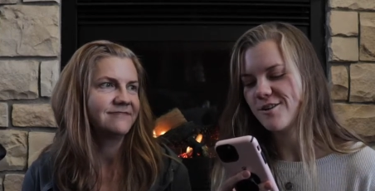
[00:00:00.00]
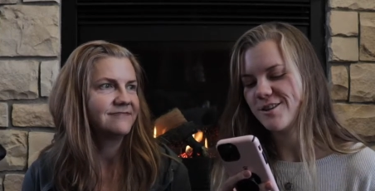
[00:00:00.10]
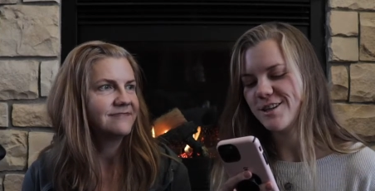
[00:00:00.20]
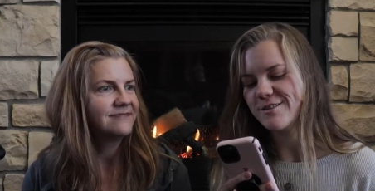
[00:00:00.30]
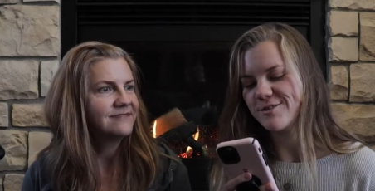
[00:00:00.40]

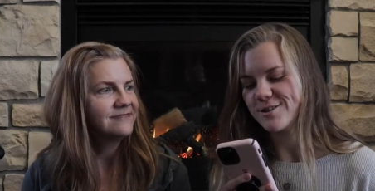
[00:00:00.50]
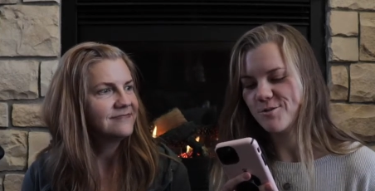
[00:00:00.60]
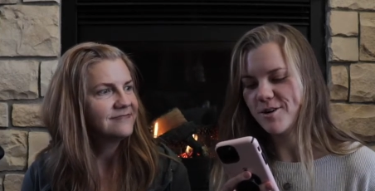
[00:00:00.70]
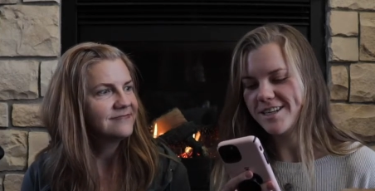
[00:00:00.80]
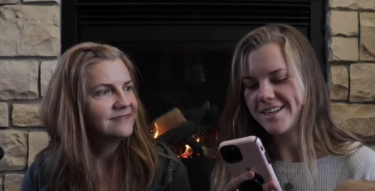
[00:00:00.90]
Speaker 1: clear for
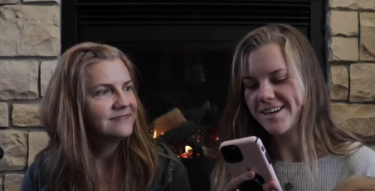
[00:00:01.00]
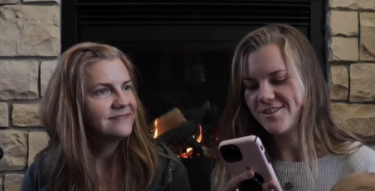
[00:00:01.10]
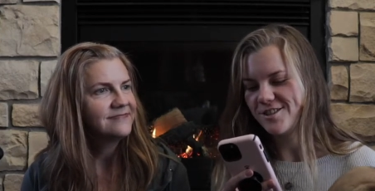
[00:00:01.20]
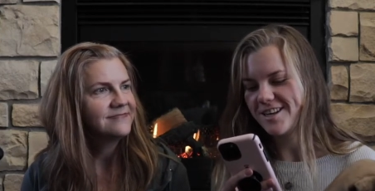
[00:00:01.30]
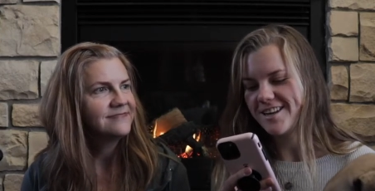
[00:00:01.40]

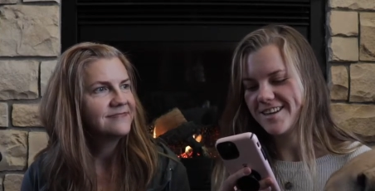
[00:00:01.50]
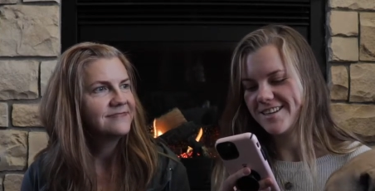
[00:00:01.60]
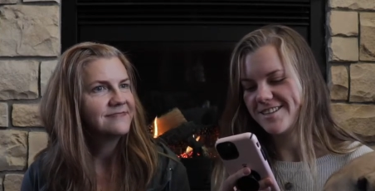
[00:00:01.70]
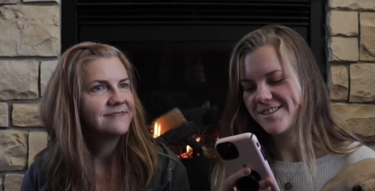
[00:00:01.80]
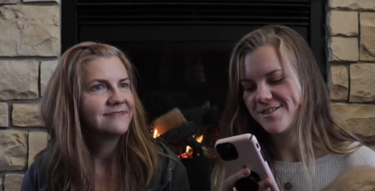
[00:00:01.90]
twenty-nine genetic
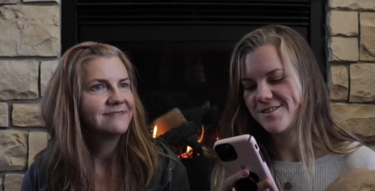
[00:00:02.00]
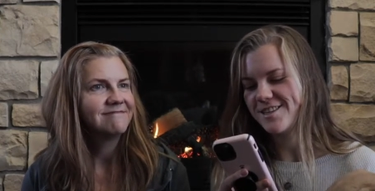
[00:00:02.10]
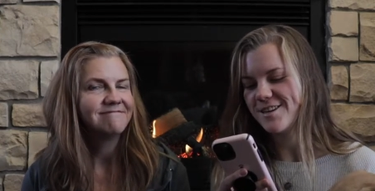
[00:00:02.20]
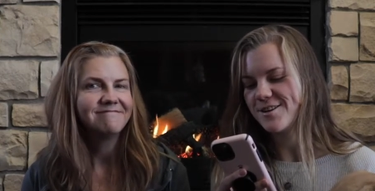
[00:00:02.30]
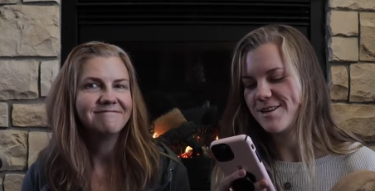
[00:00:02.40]
conditions
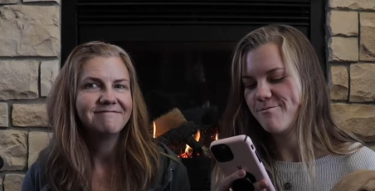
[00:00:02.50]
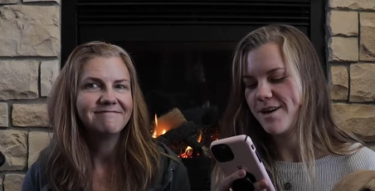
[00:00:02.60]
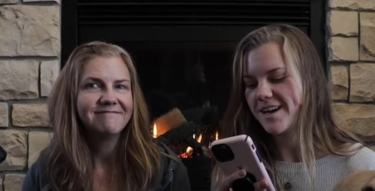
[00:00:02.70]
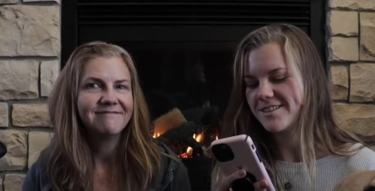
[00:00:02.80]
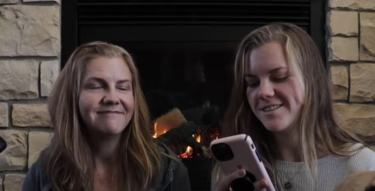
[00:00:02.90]
that could
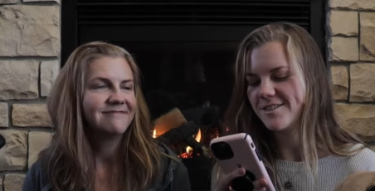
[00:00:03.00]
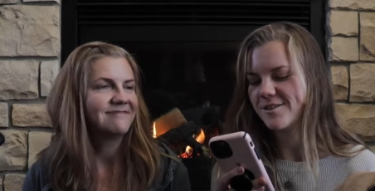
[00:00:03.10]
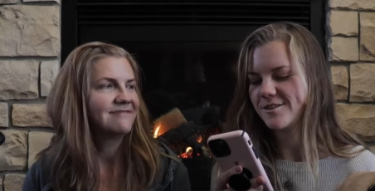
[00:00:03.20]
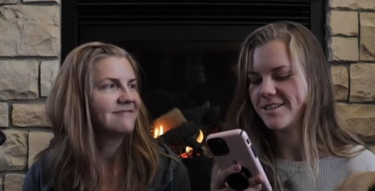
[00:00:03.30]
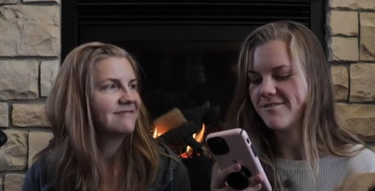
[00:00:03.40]
impact his
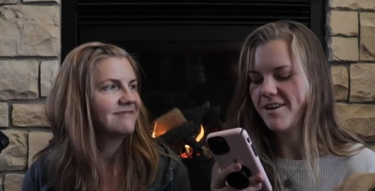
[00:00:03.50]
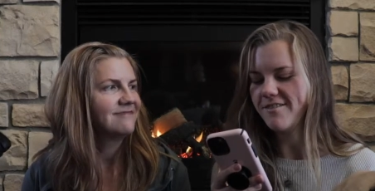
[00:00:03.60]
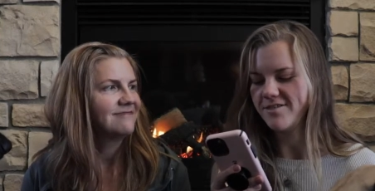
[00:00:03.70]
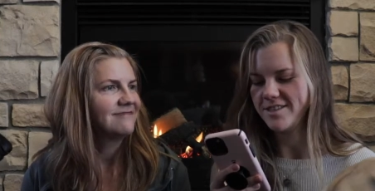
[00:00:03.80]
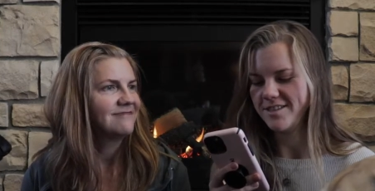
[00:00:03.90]
early
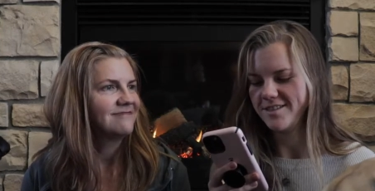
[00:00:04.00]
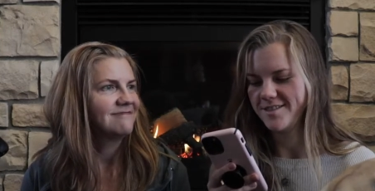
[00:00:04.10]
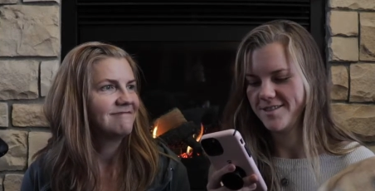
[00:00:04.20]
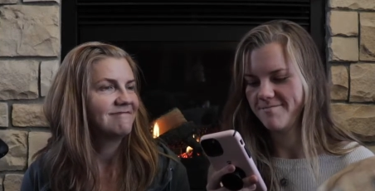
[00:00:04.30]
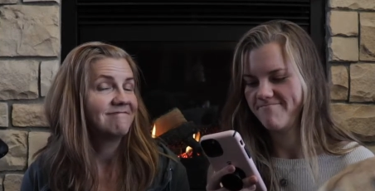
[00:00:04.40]
vet
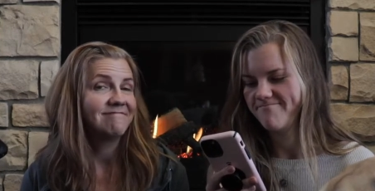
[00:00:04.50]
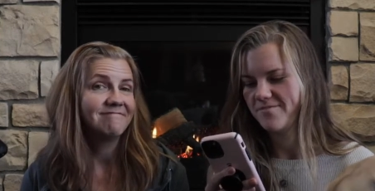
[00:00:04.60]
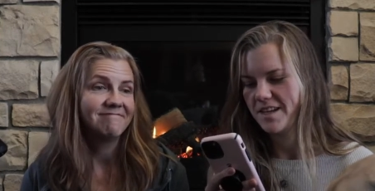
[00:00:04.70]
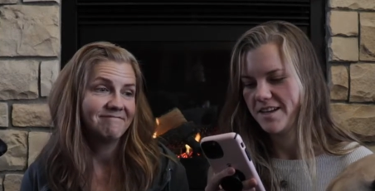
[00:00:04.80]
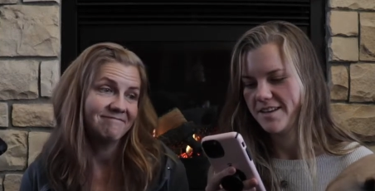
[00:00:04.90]
visits.
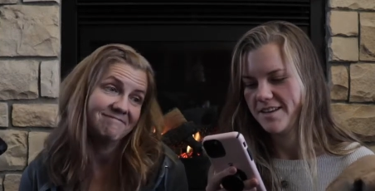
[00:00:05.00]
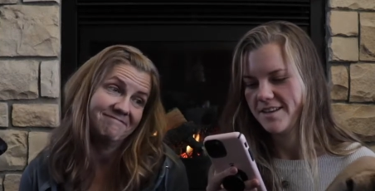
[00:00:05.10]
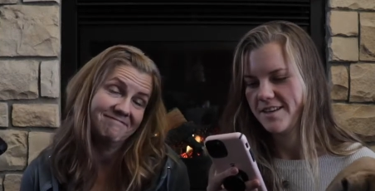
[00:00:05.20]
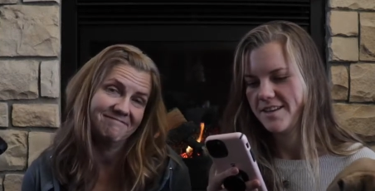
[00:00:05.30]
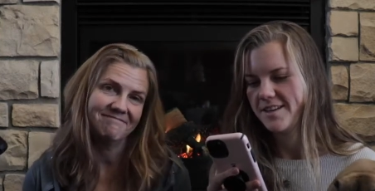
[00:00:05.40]

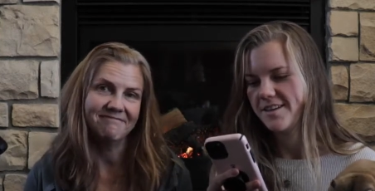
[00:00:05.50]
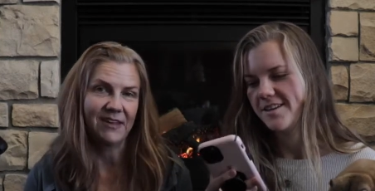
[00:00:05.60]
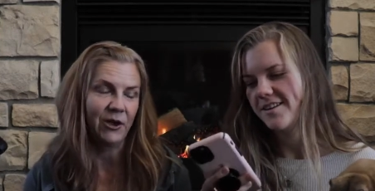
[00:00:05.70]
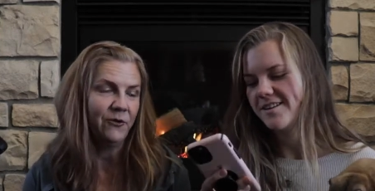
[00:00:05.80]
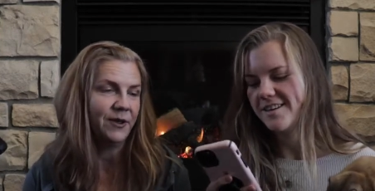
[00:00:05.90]

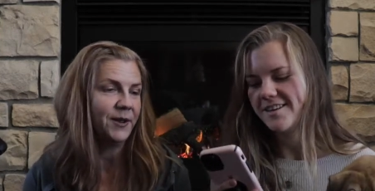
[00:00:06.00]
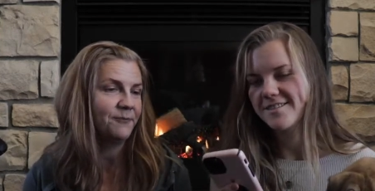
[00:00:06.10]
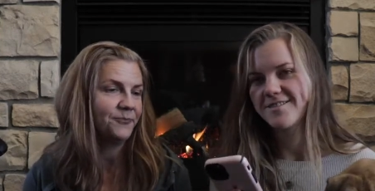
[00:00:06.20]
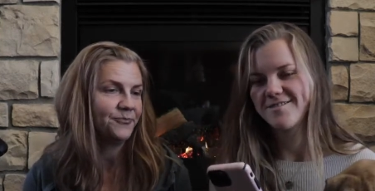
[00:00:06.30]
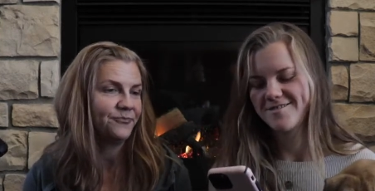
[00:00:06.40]
Speaker 2: All
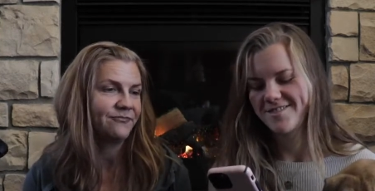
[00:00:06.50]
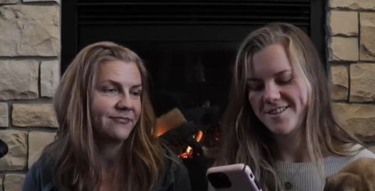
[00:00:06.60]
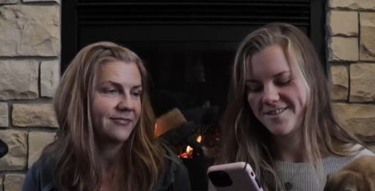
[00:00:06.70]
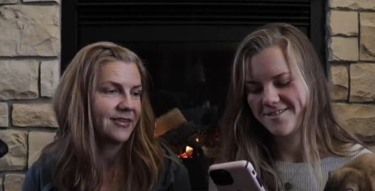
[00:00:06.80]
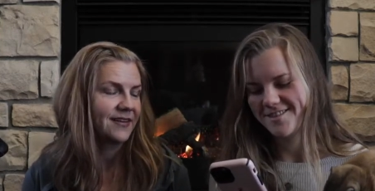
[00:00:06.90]
right,
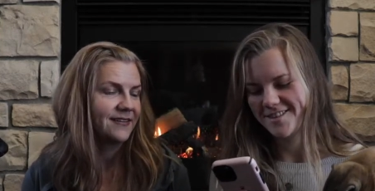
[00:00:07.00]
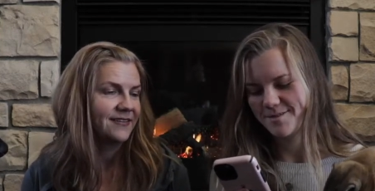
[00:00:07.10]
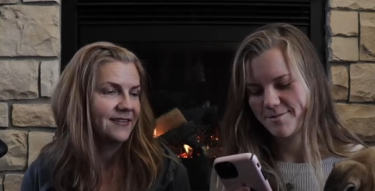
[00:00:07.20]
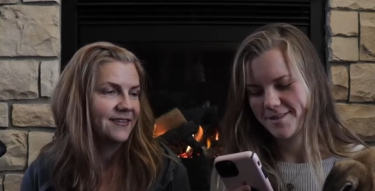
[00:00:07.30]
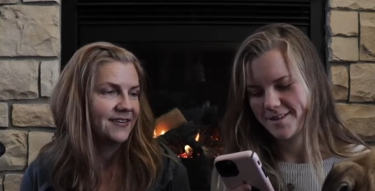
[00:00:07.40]
so
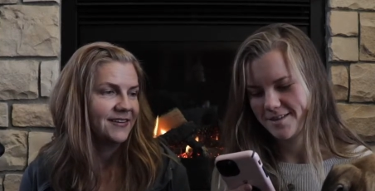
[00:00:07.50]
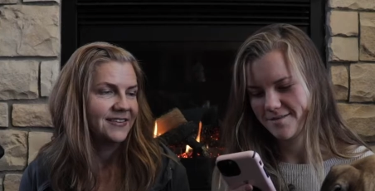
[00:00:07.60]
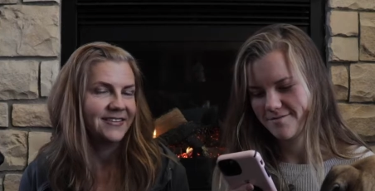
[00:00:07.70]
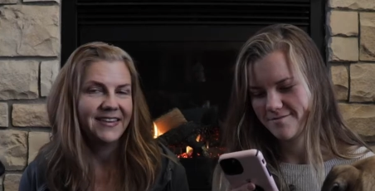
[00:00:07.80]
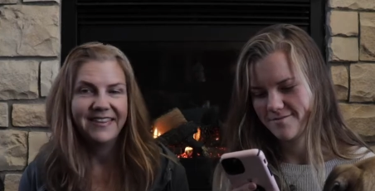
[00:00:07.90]
that's pretty.
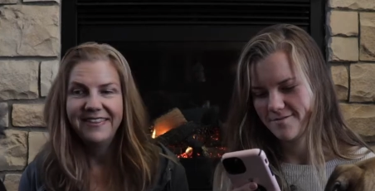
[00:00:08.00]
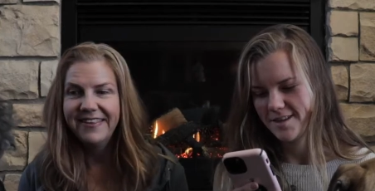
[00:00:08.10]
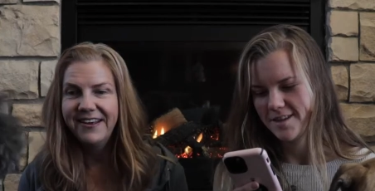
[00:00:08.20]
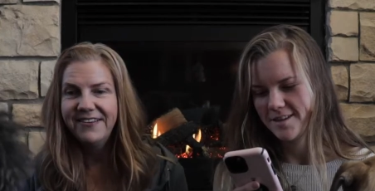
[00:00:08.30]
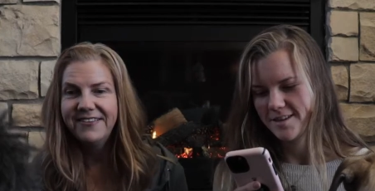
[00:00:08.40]

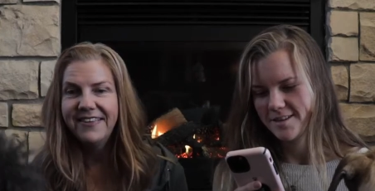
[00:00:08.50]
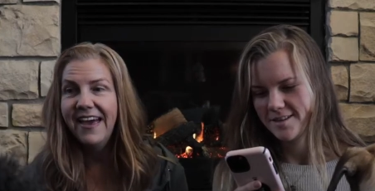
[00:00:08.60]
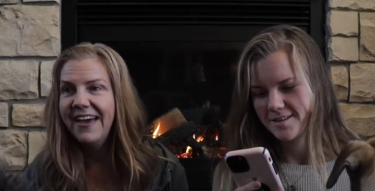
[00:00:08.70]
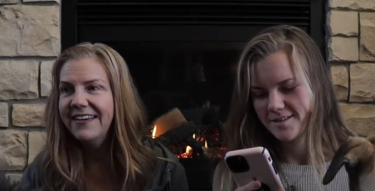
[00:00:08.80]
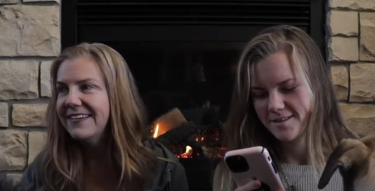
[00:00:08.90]
That's
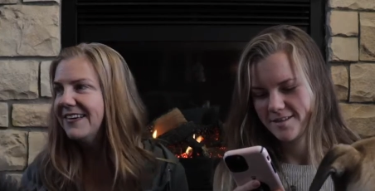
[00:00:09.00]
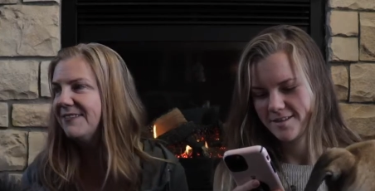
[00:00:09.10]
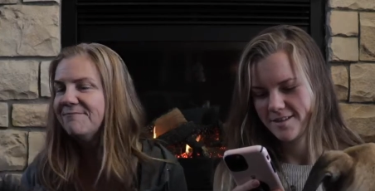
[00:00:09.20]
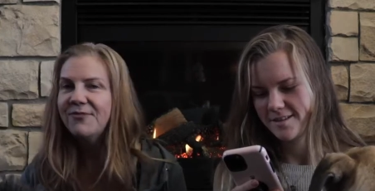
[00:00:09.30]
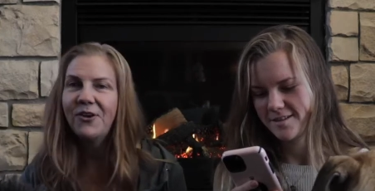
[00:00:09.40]
that.
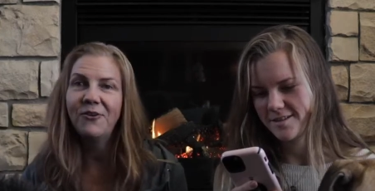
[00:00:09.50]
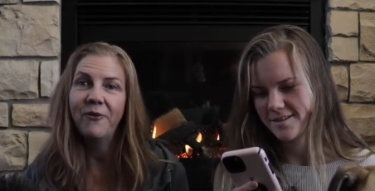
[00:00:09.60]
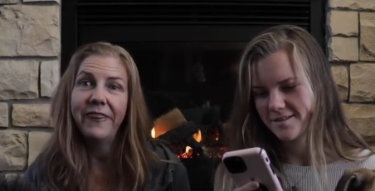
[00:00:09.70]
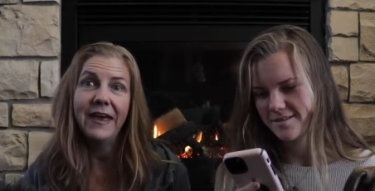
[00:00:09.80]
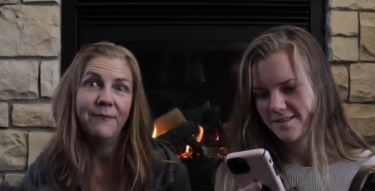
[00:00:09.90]
I don't know
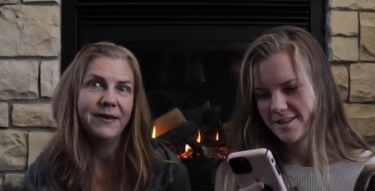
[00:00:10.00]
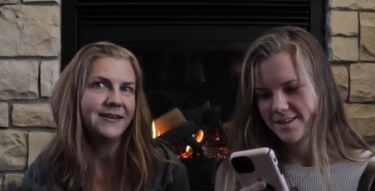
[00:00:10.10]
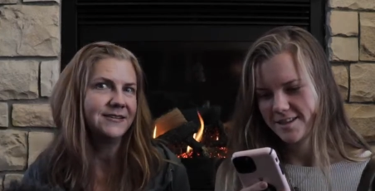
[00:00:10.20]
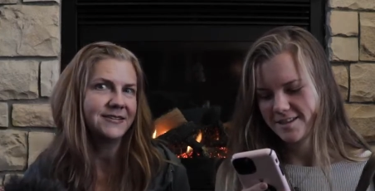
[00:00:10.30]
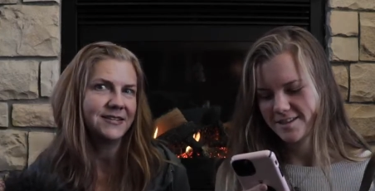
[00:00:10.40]
what that
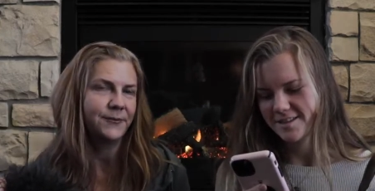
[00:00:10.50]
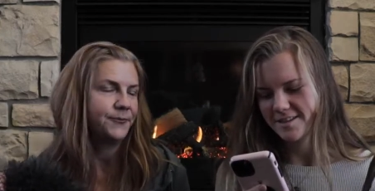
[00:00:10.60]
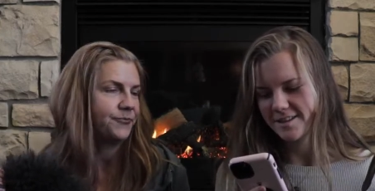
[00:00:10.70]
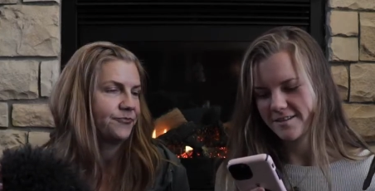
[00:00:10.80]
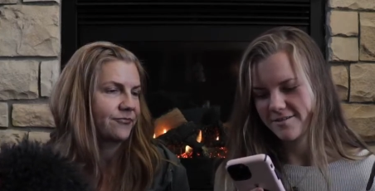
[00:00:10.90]
means. He's
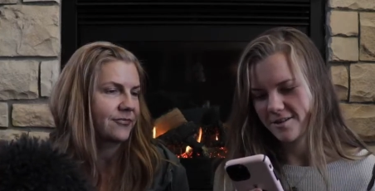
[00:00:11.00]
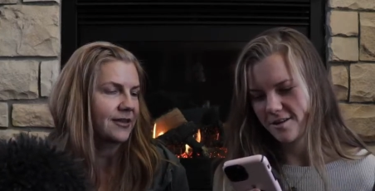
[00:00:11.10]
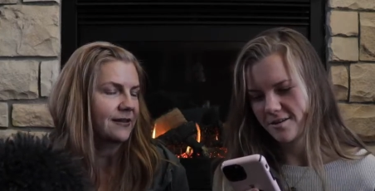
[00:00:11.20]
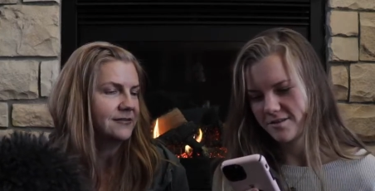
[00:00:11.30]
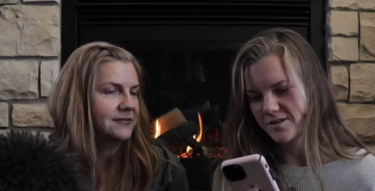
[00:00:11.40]
clear for
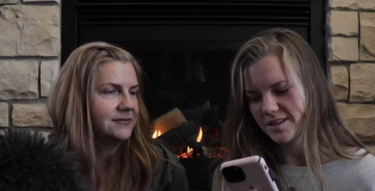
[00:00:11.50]
all of